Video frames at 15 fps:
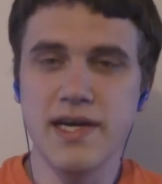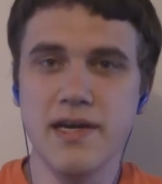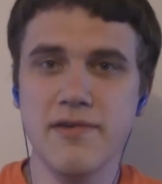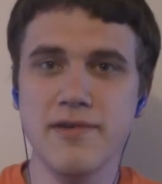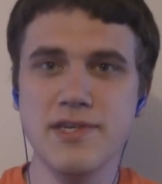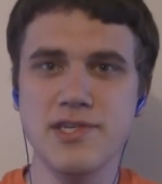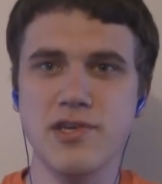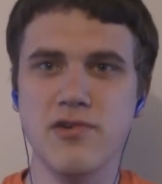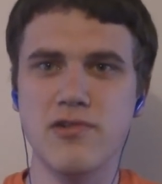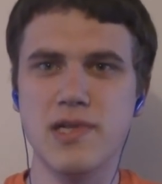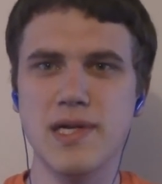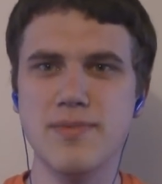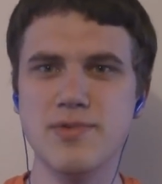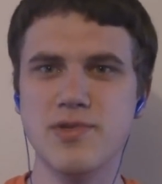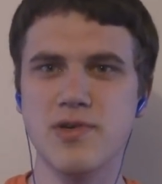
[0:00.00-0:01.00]
original
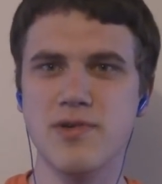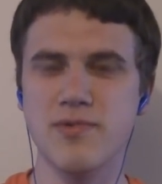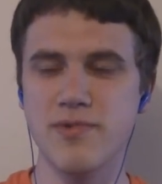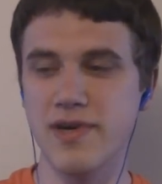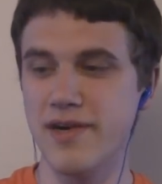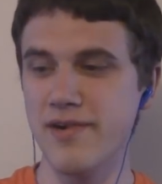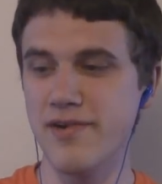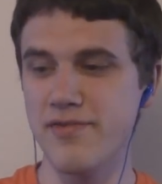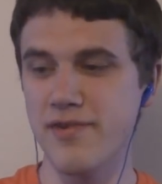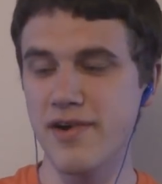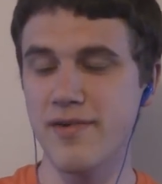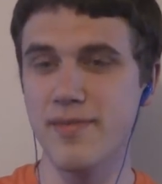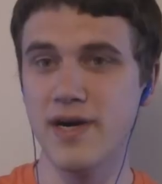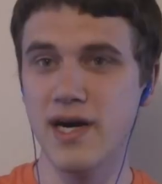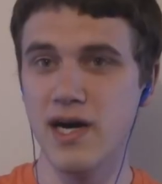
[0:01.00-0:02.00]
clips or whatever
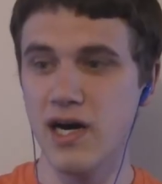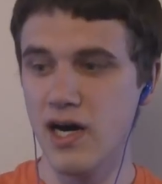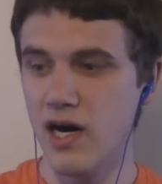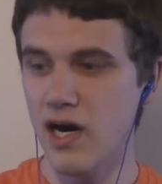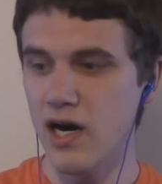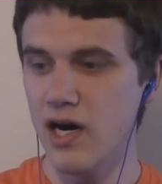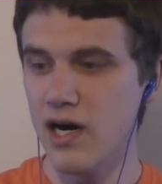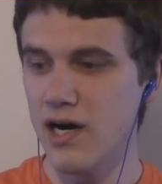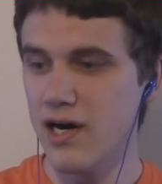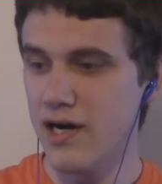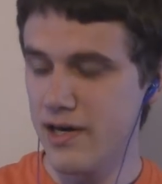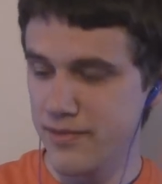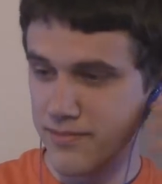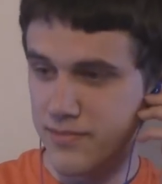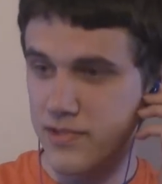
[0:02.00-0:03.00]
from
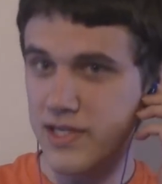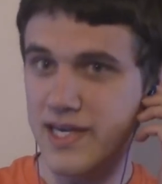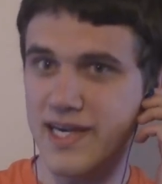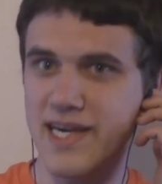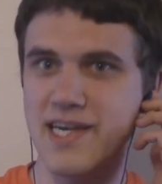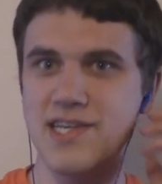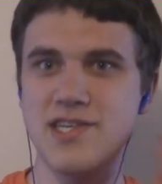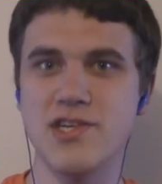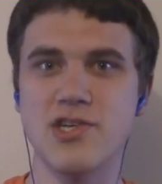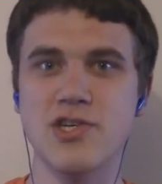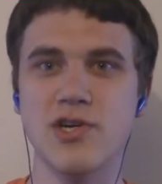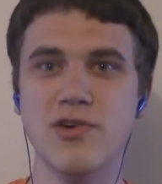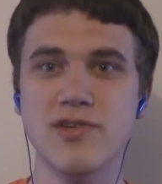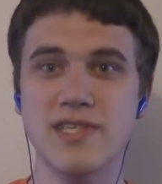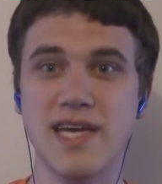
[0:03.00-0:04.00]
like each of the
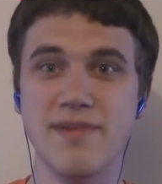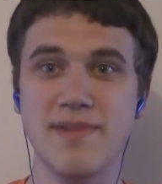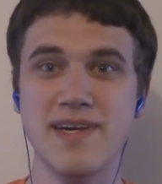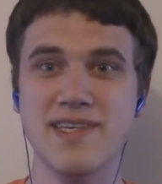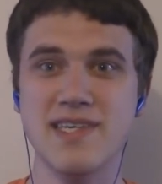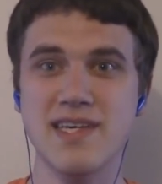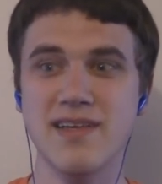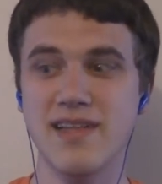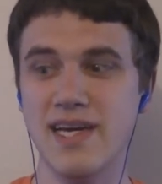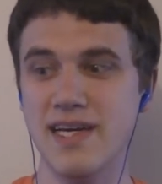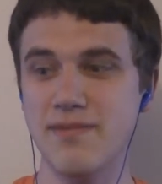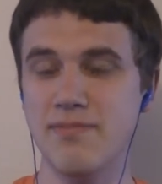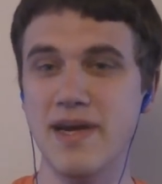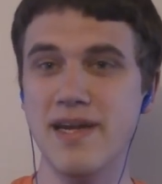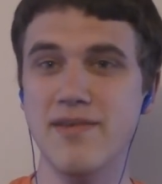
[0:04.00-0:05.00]
shows, and basically
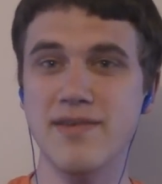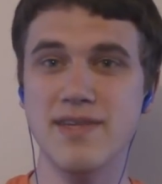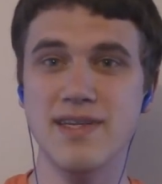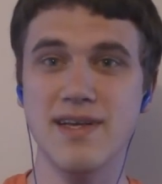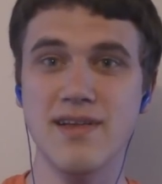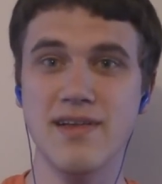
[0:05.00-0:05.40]
like made a,